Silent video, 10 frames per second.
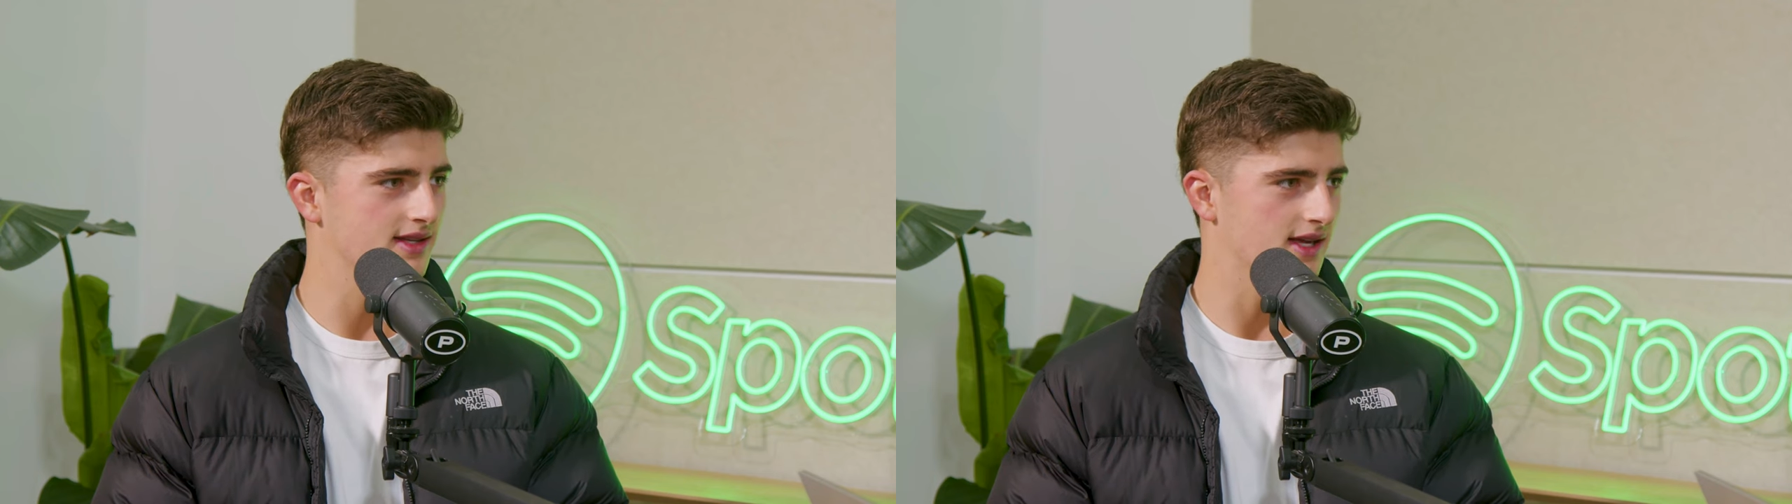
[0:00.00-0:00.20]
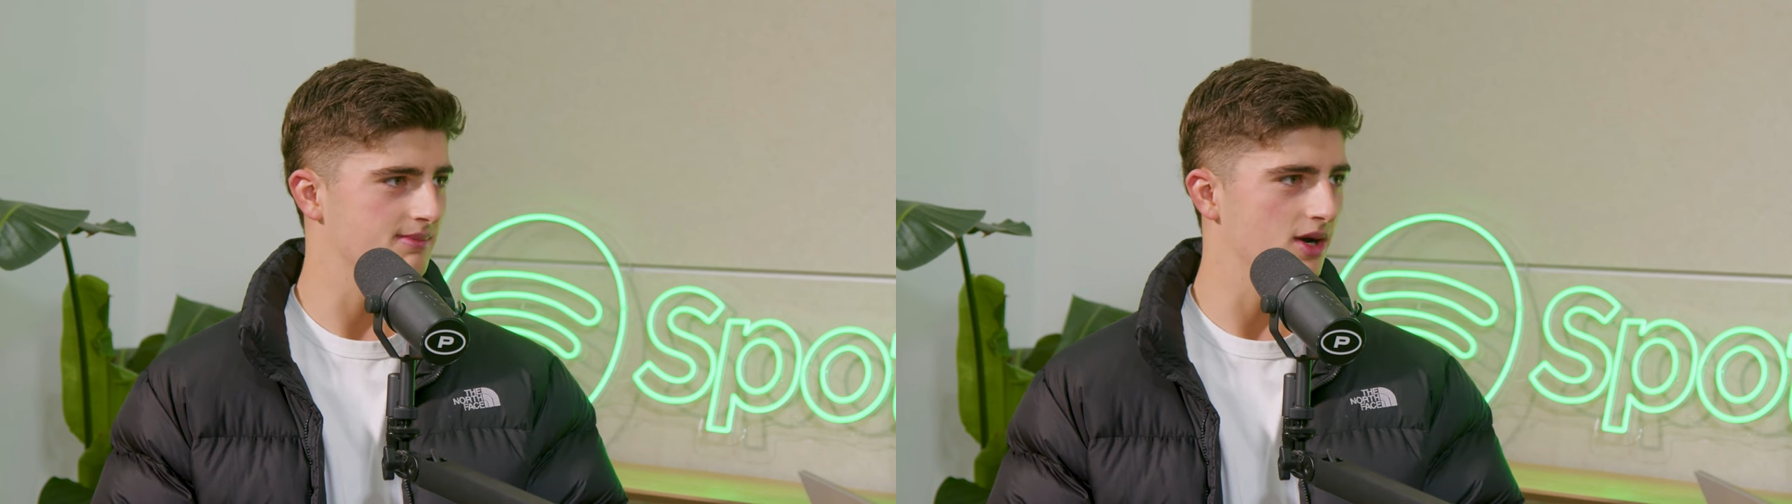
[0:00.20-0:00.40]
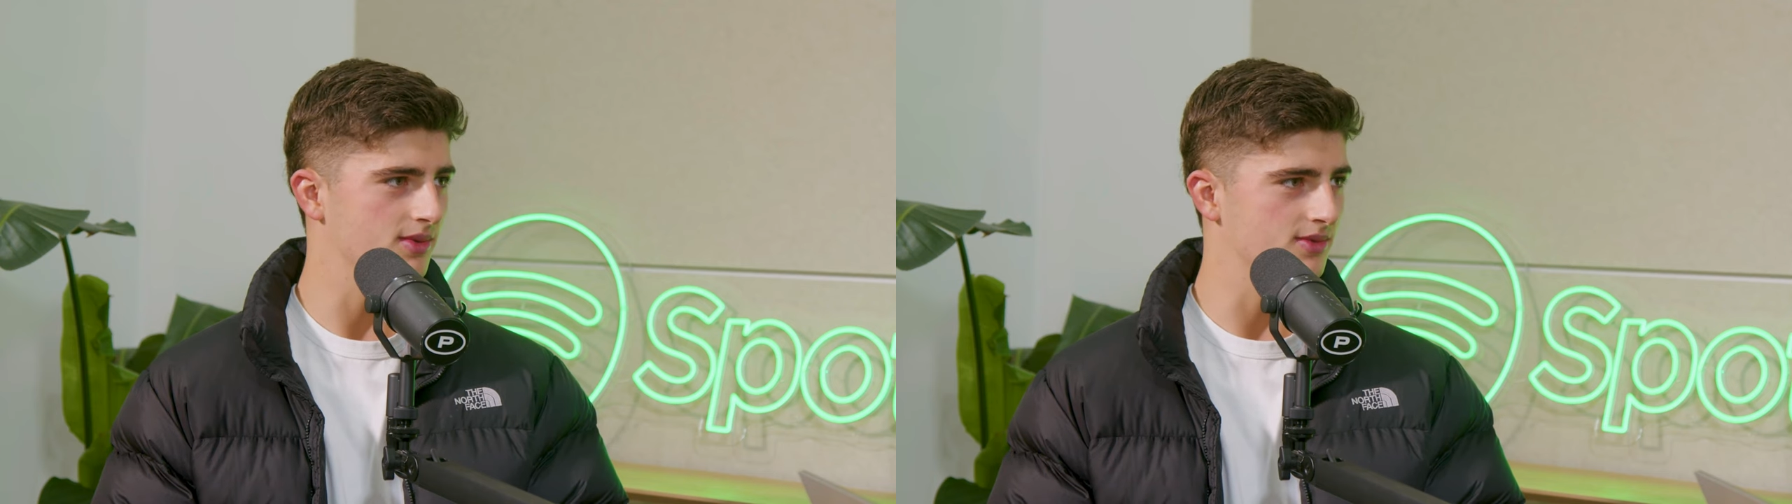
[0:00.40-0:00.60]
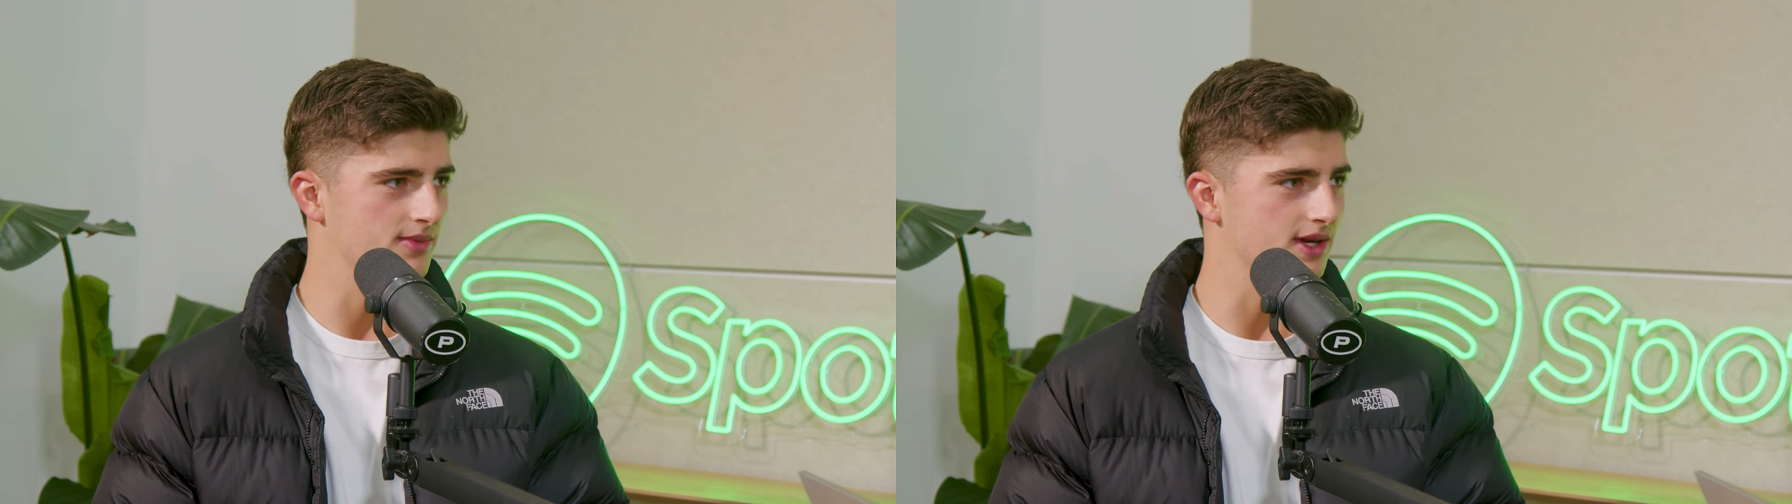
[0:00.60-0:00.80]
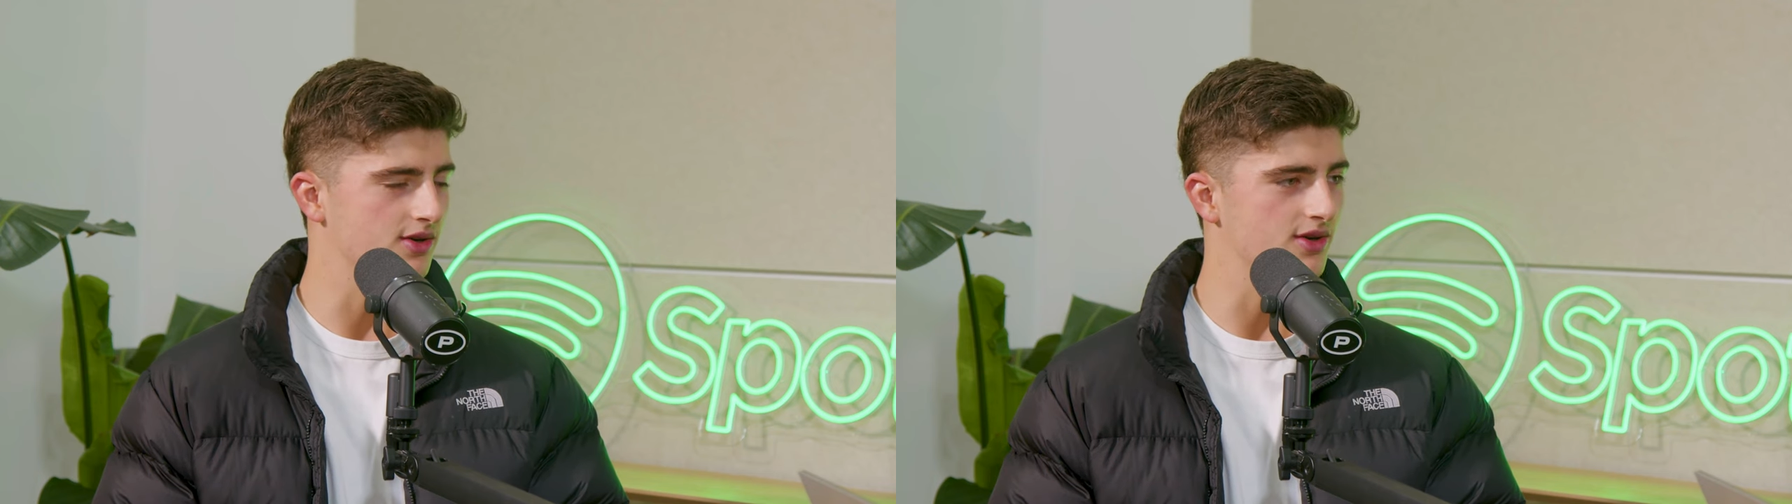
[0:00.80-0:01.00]
Like, Melbourne
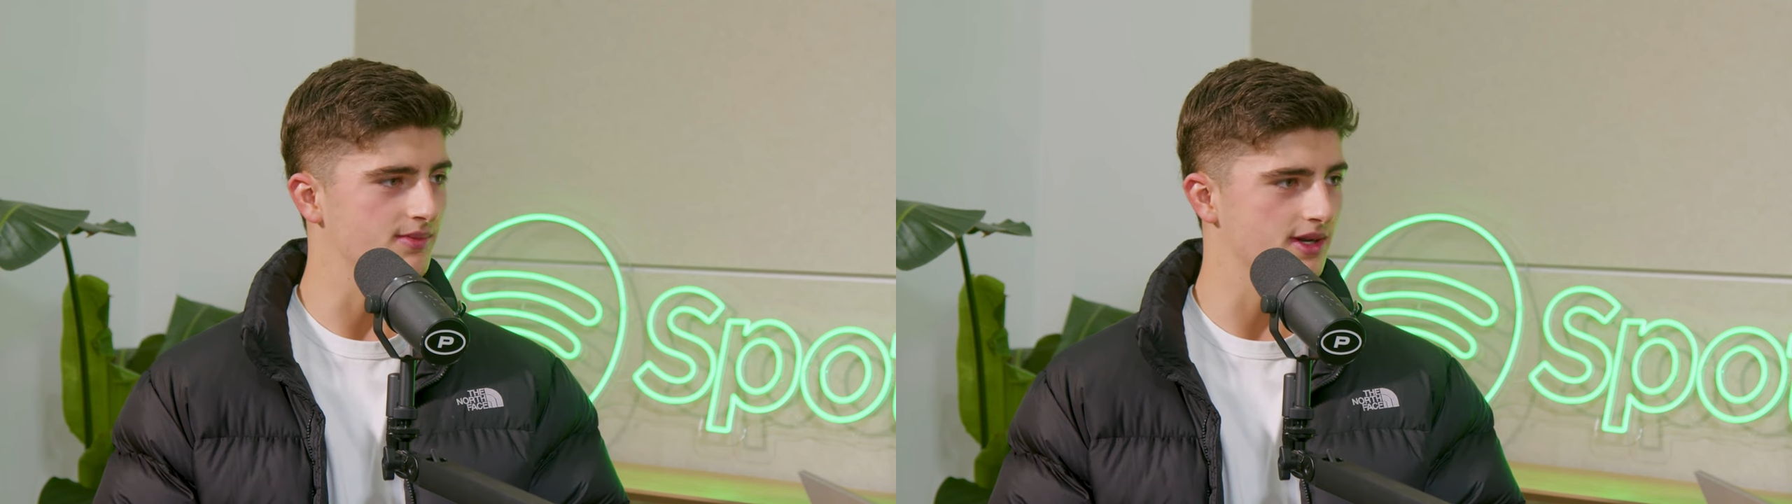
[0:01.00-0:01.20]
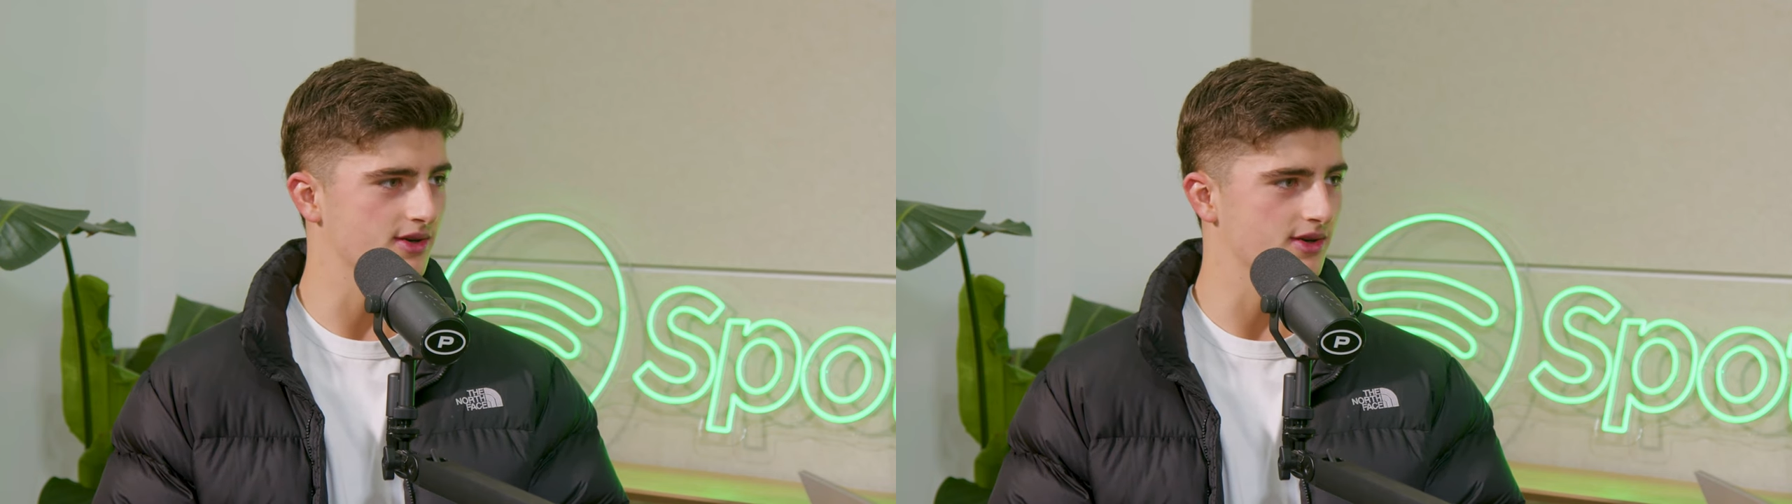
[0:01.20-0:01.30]
would be good,